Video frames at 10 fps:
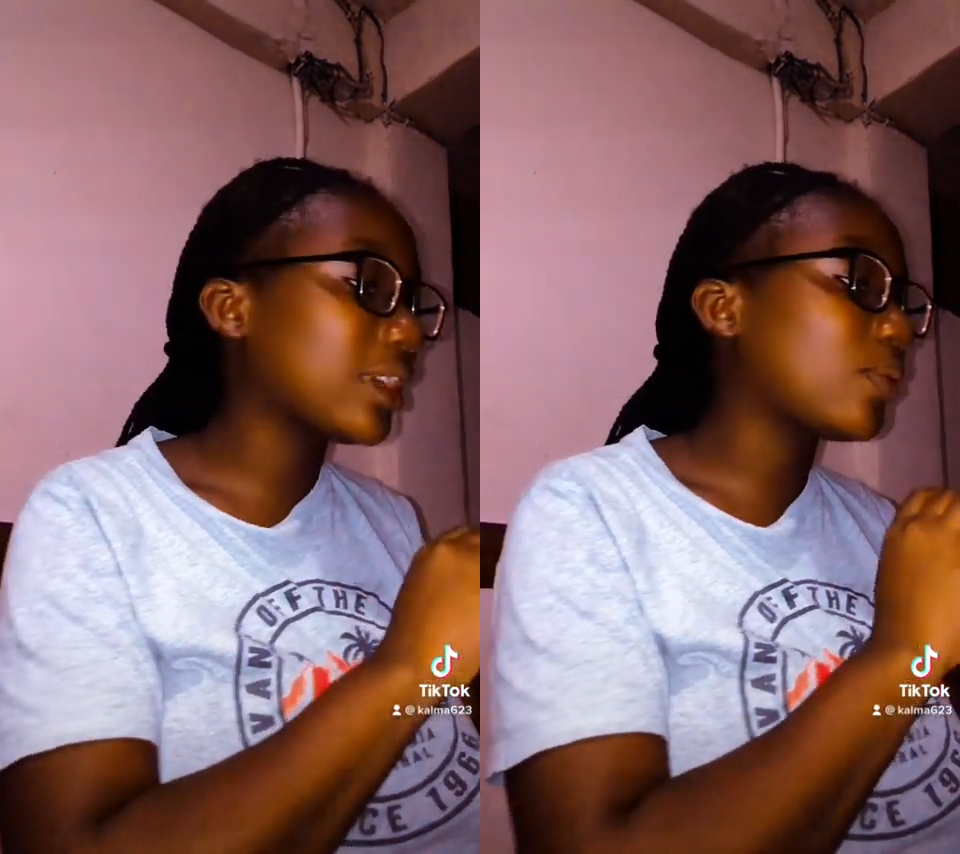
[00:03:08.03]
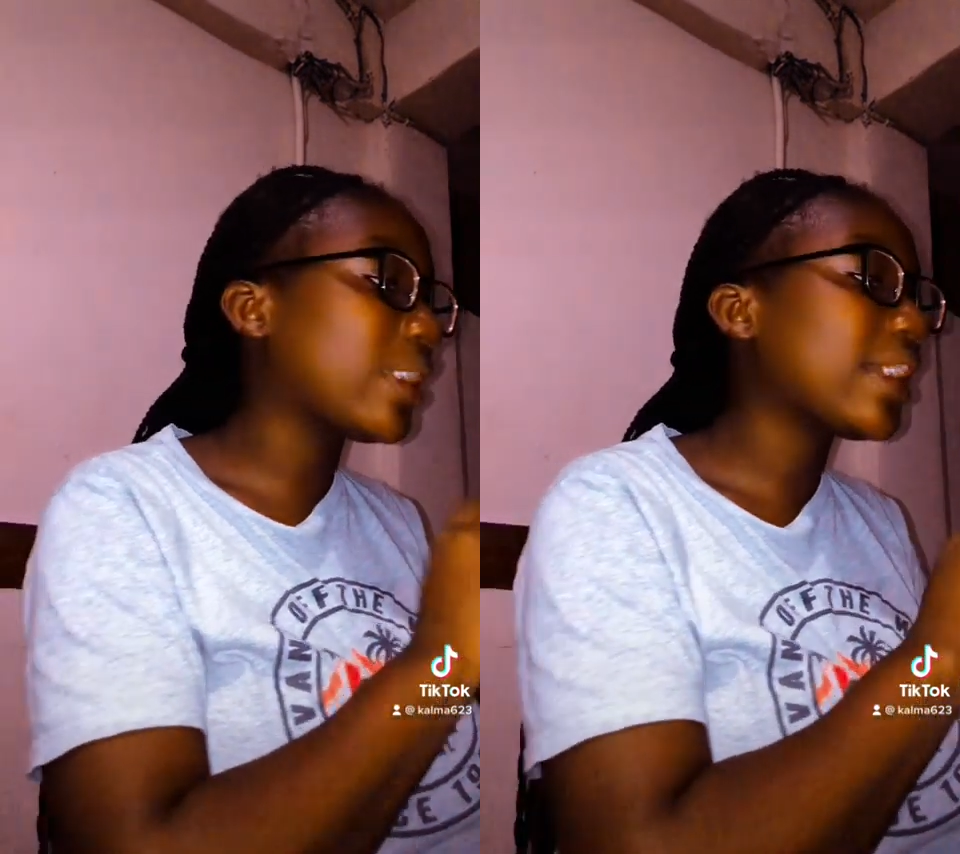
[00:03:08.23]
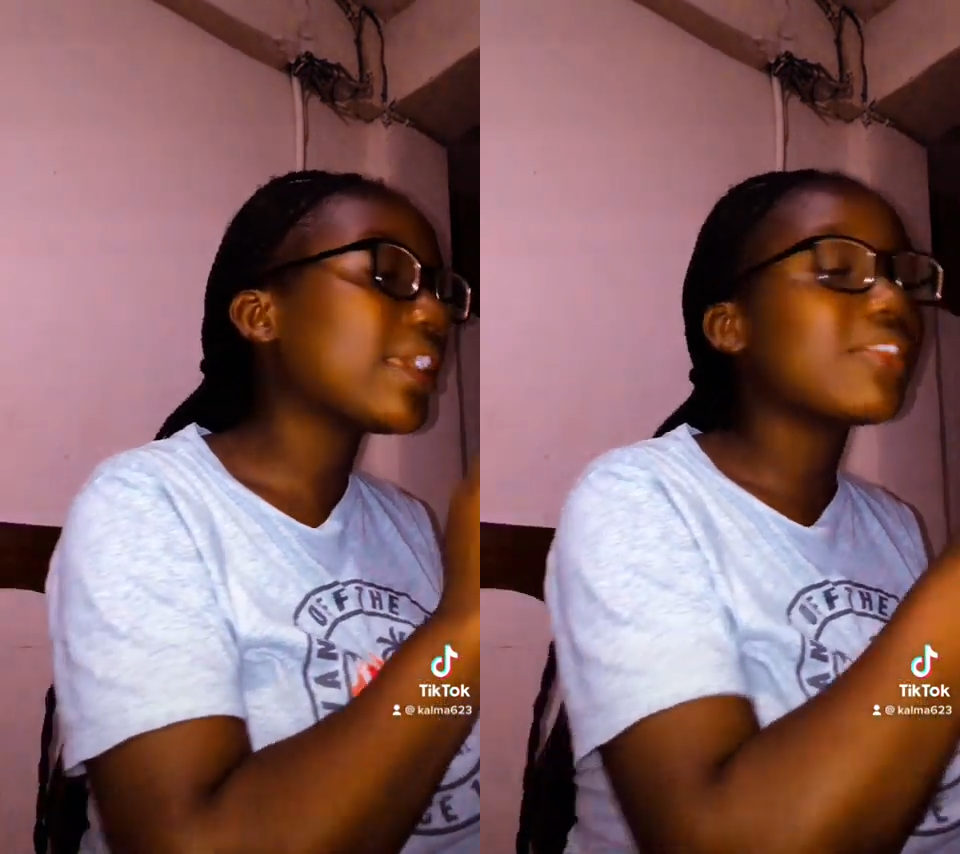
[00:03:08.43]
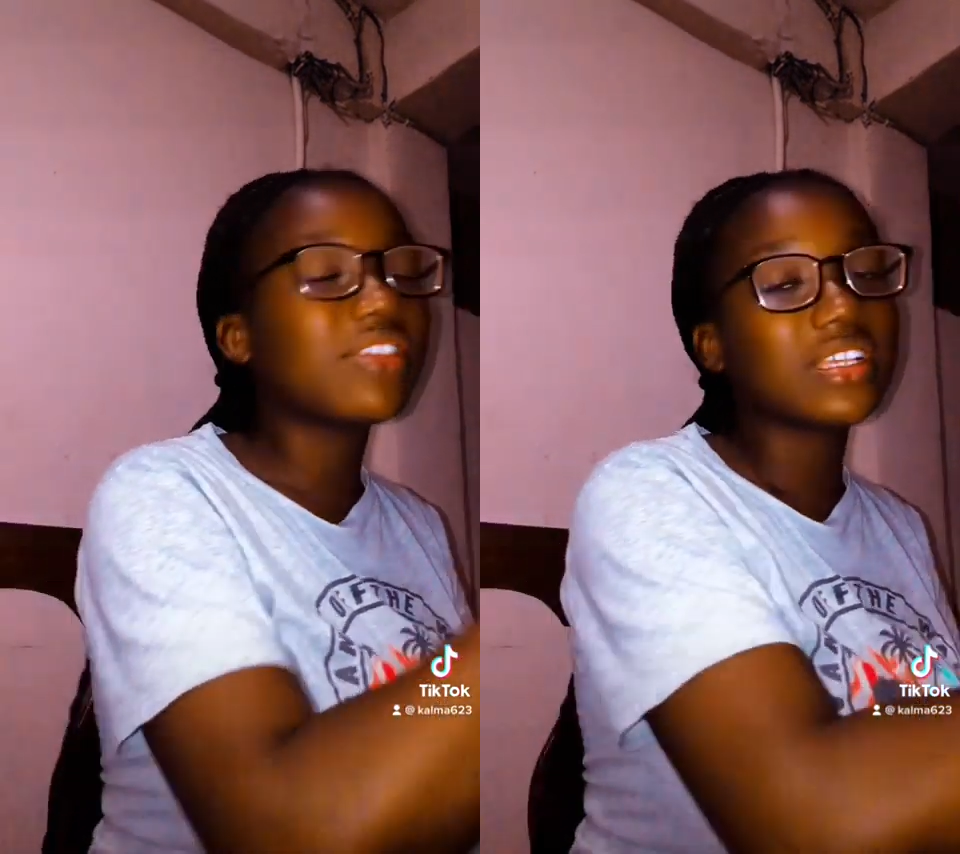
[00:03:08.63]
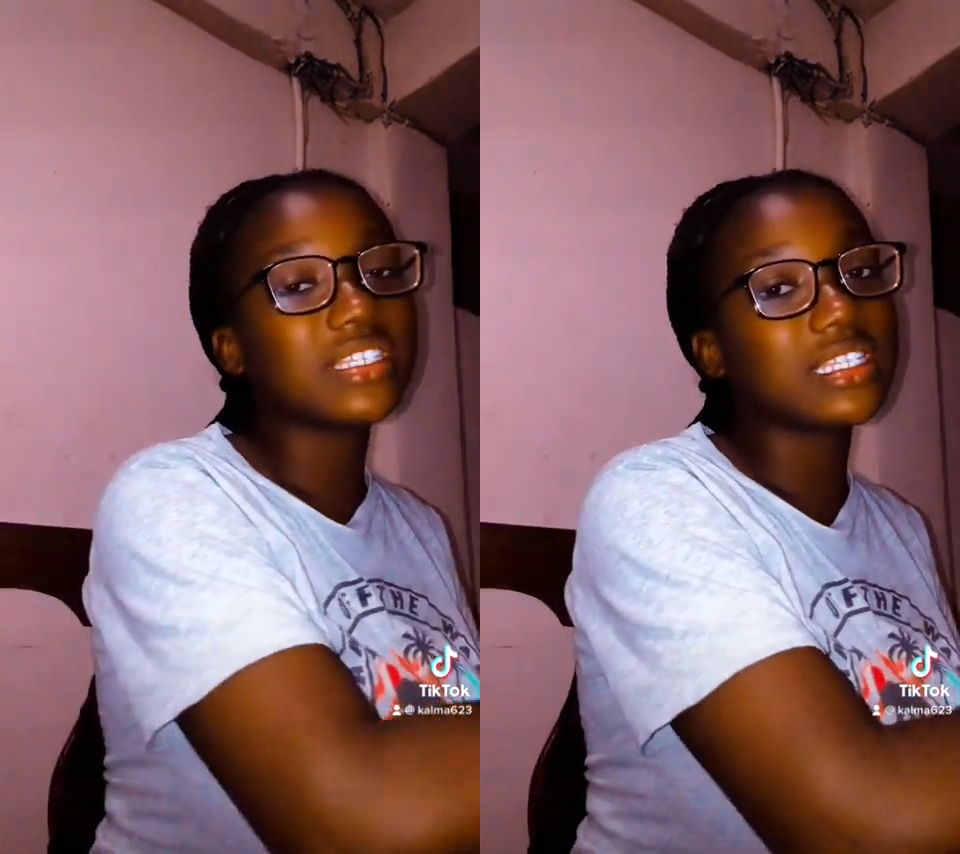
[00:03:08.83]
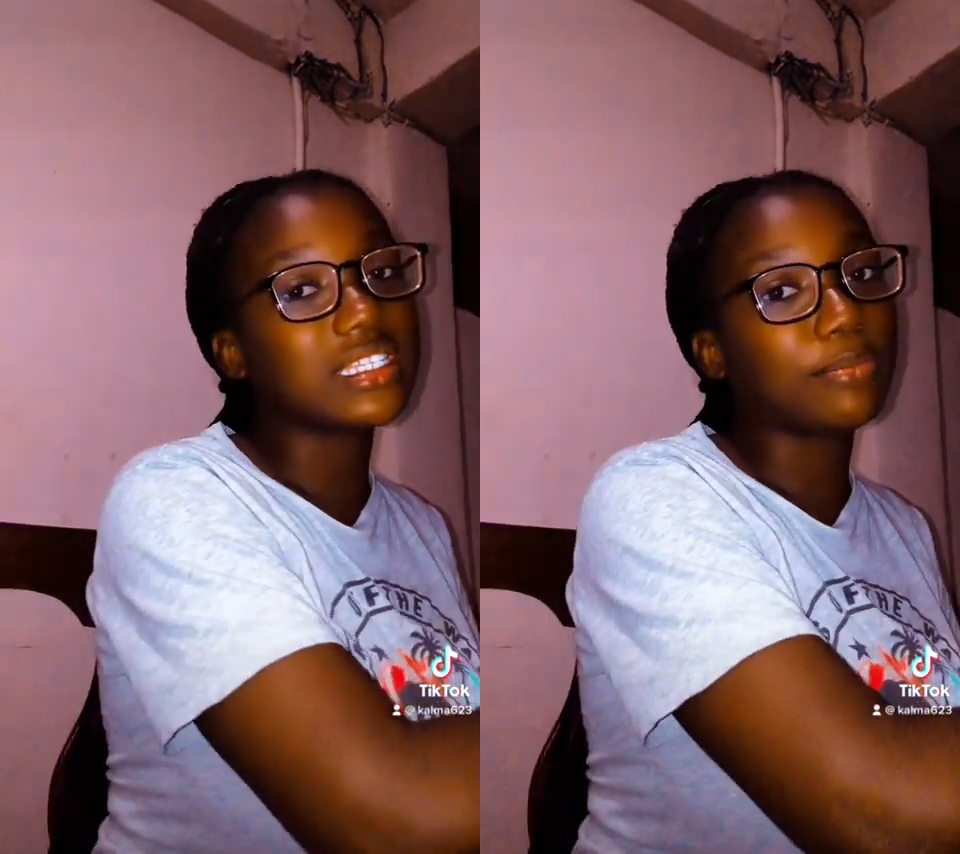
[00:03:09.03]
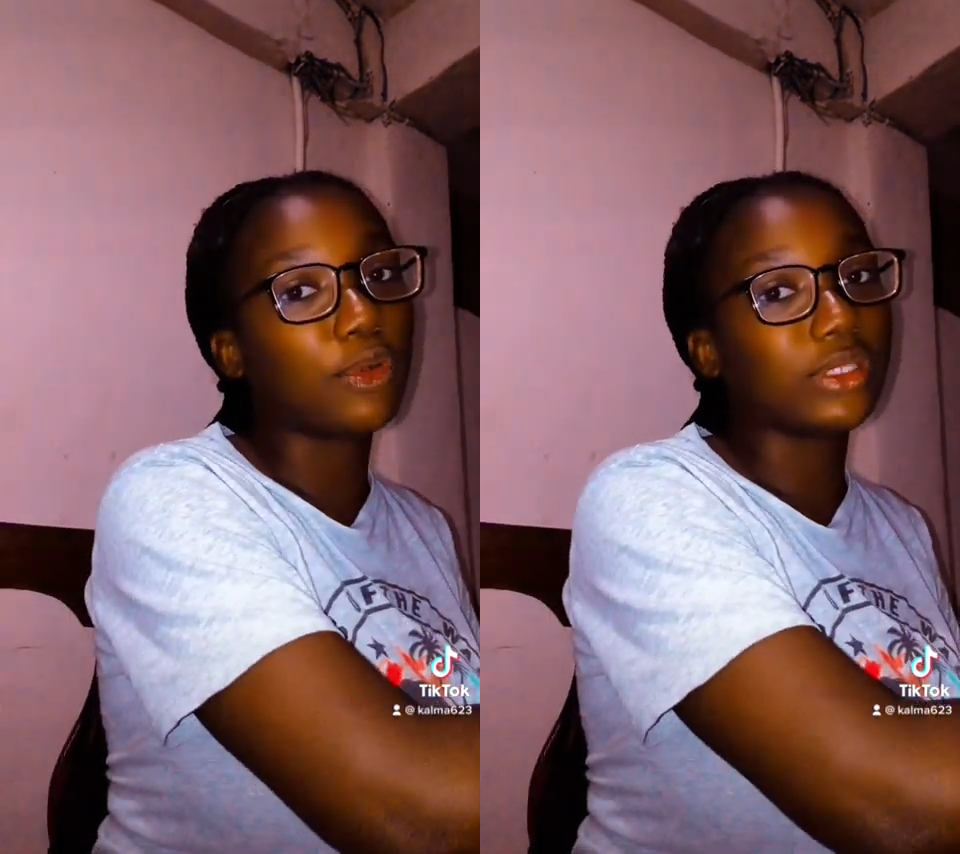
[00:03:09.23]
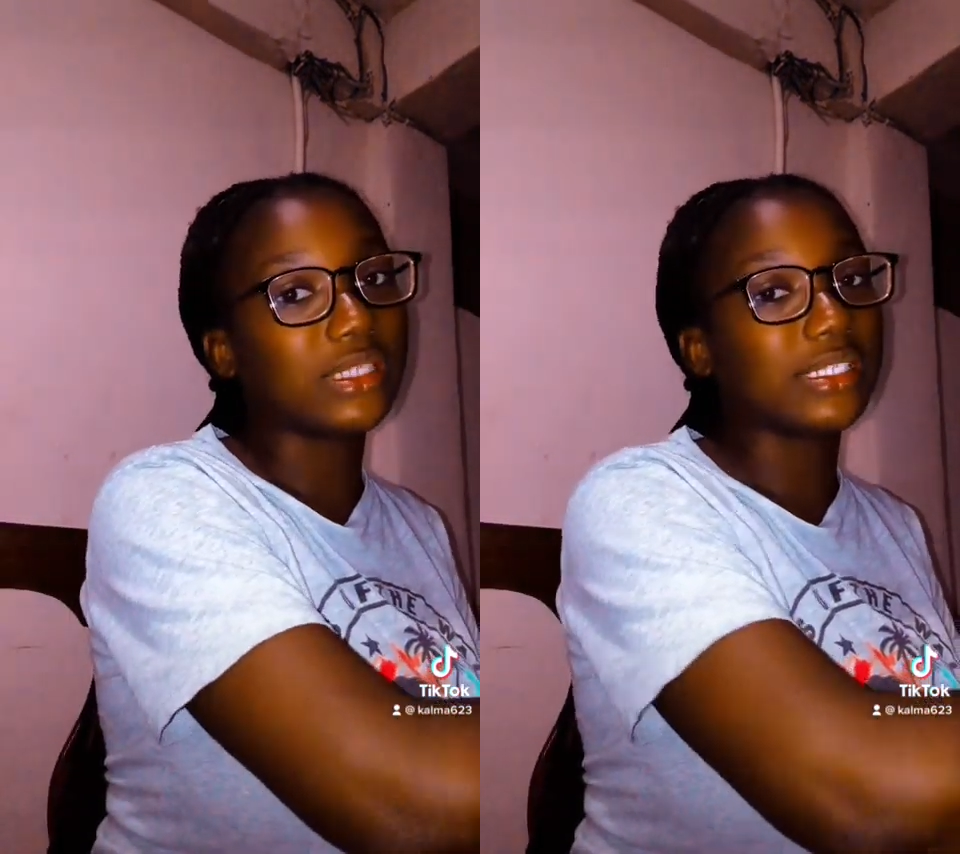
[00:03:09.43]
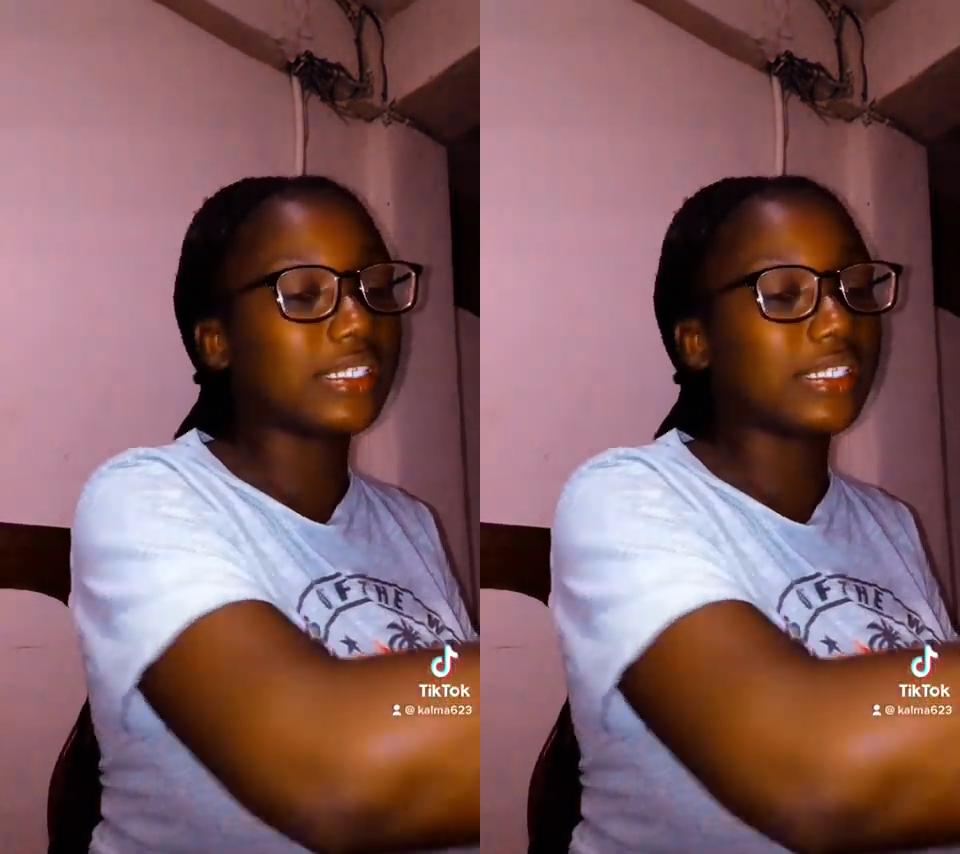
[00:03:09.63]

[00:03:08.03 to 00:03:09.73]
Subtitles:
why this is important.